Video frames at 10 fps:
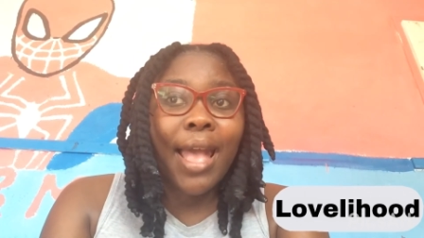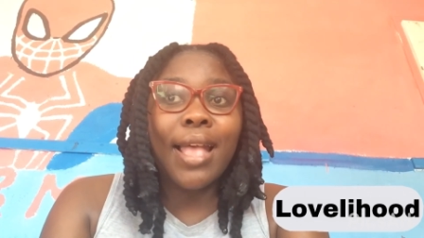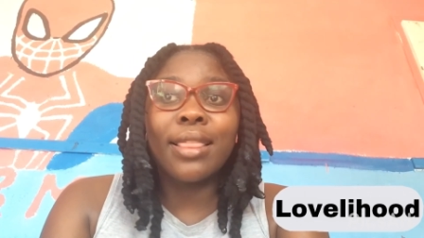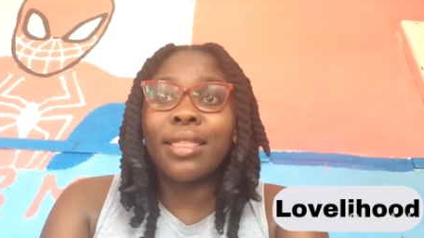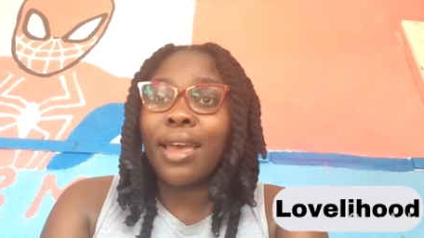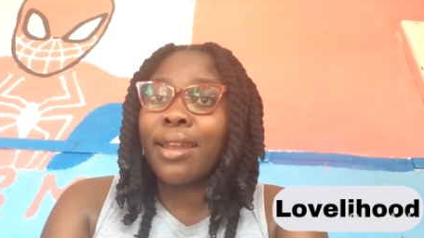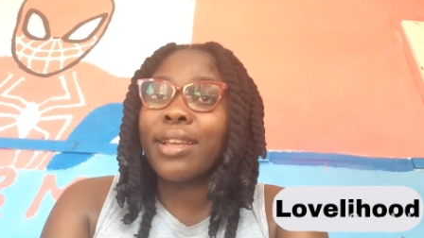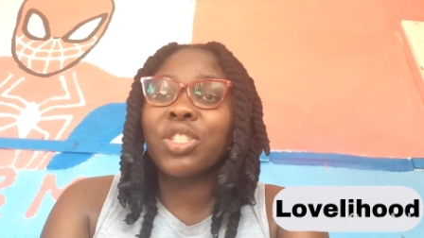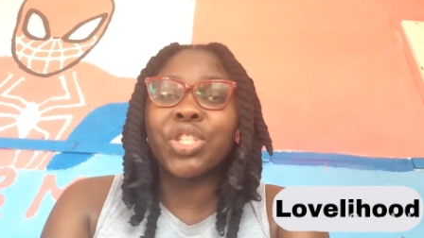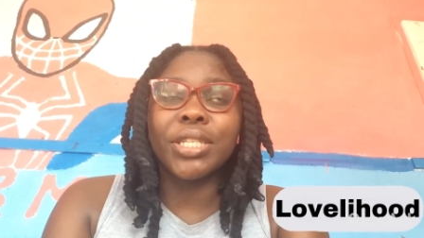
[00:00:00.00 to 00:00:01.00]
And that
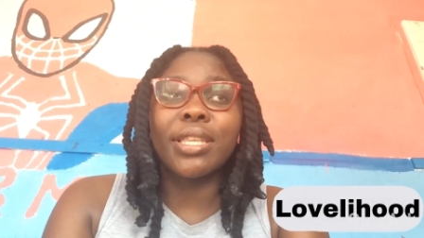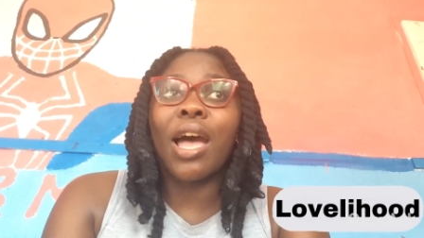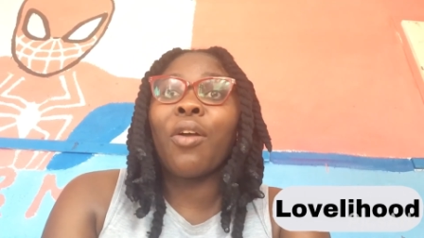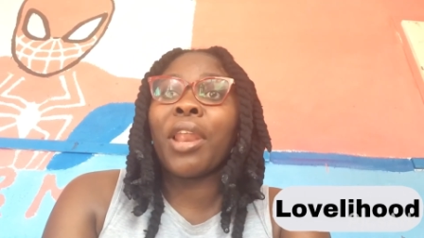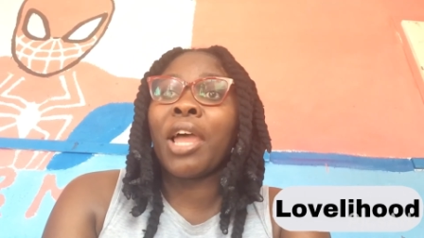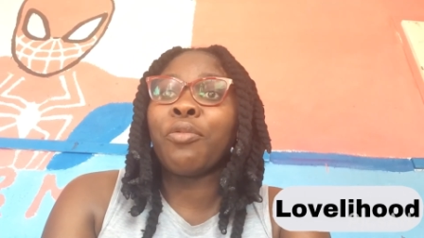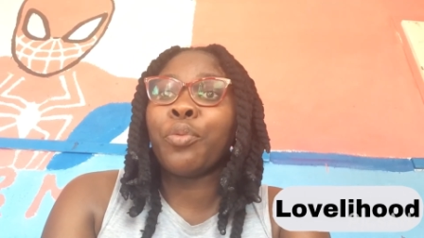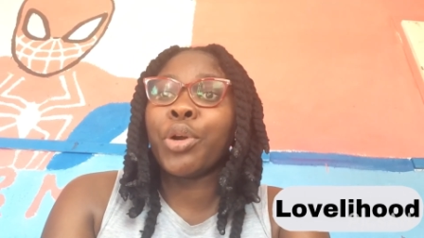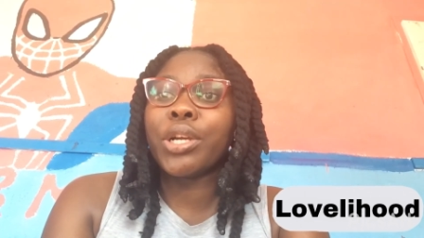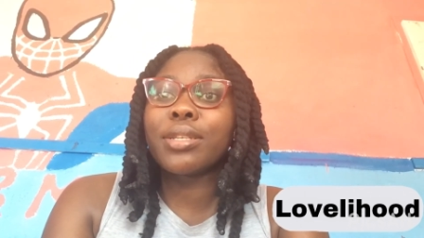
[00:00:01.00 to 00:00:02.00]
is just how life
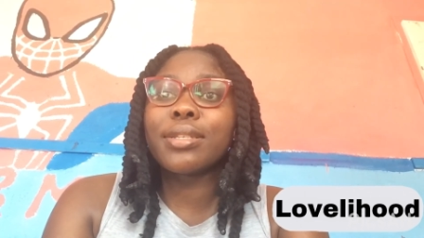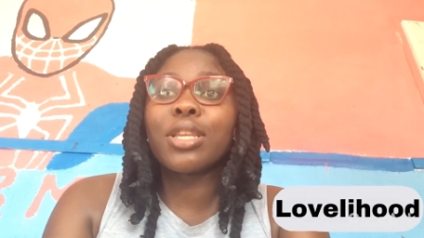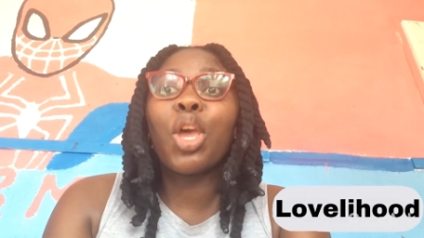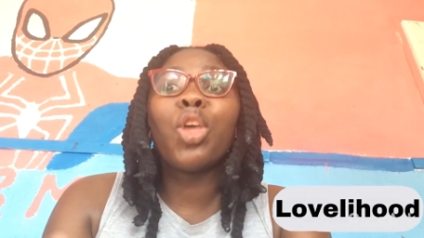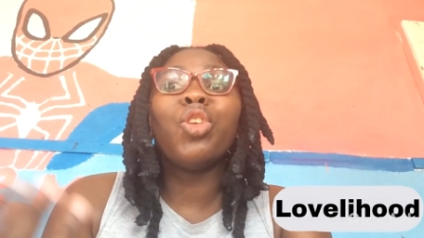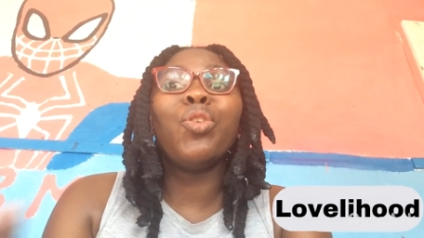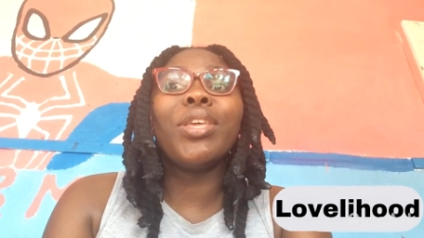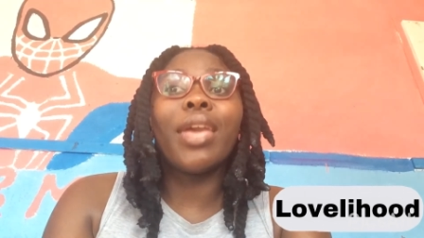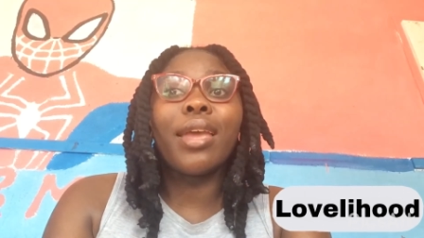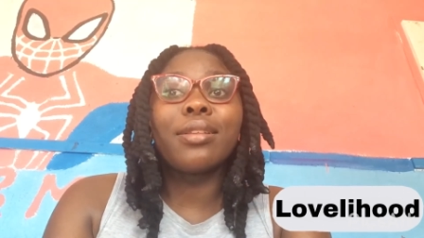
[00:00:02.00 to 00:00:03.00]
works. You
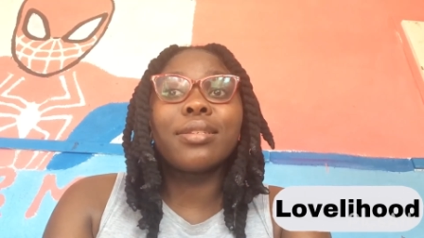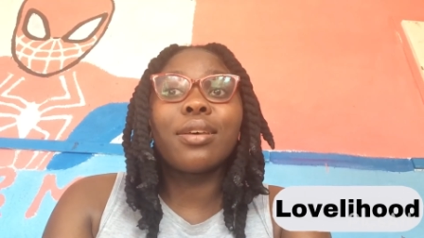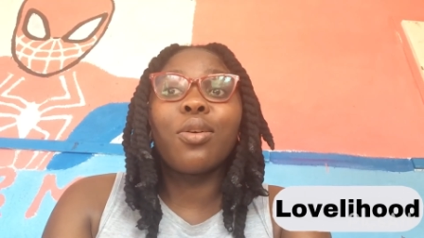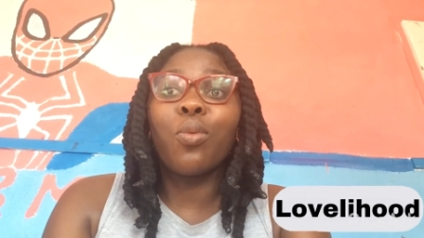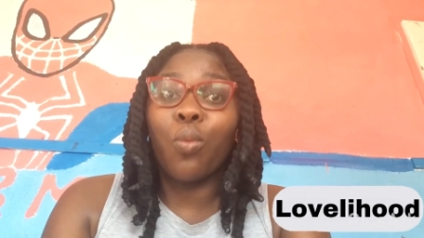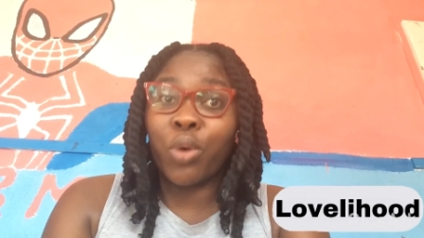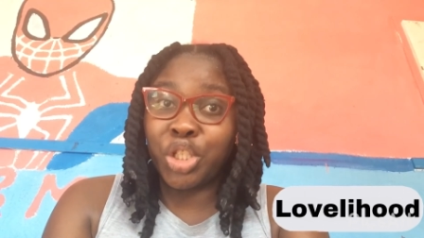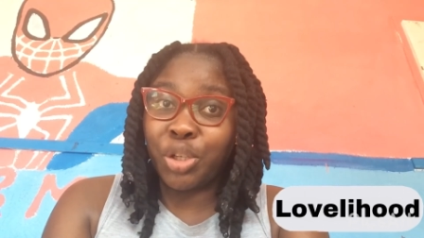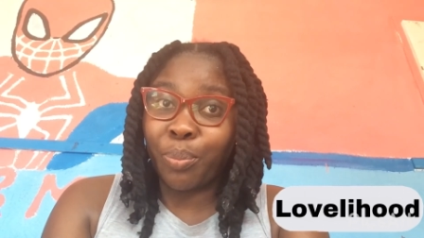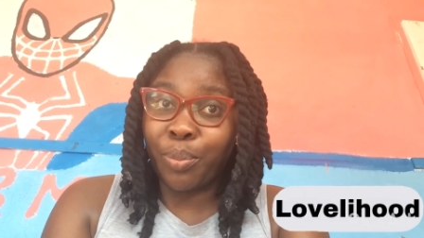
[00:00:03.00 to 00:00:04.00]
get
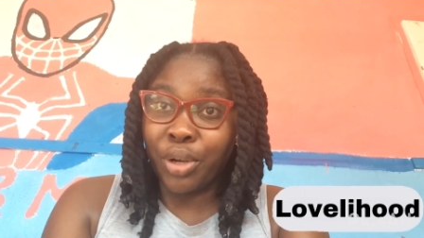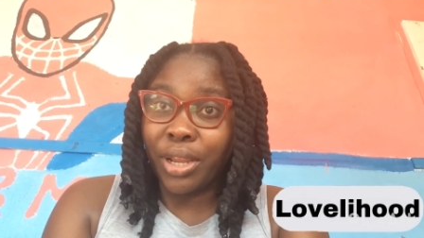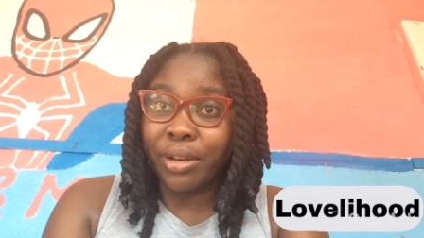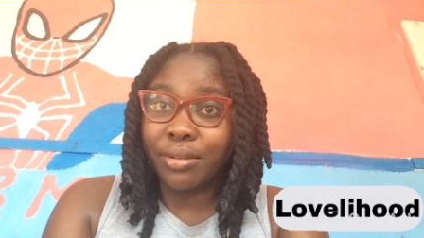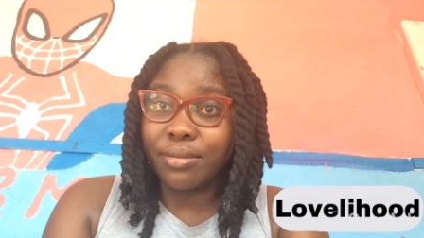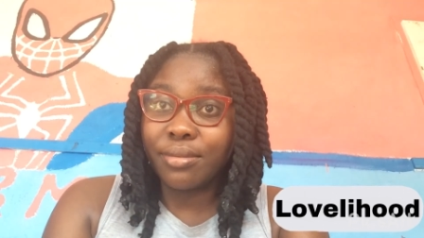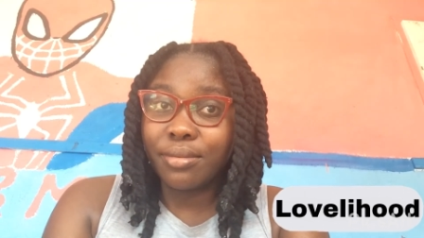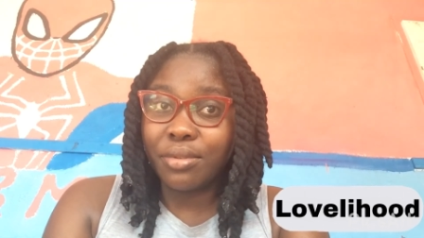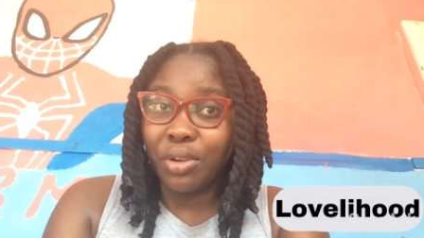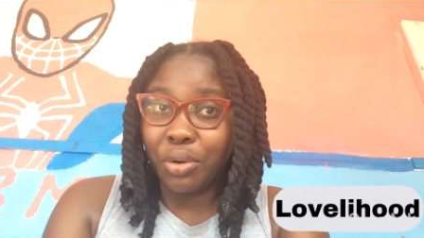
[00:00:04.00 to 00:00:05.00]
what you put in,
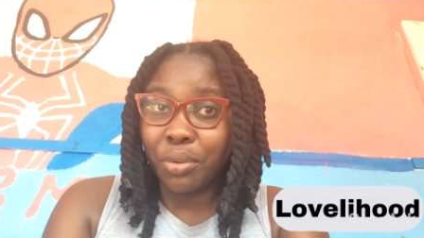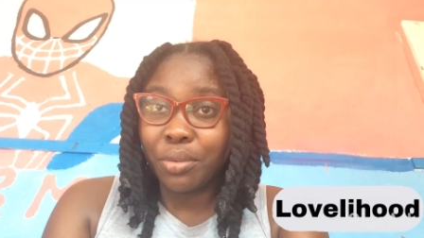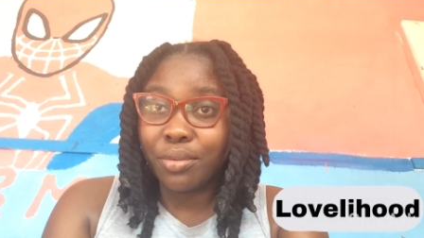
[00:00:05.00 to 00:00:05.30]
you know?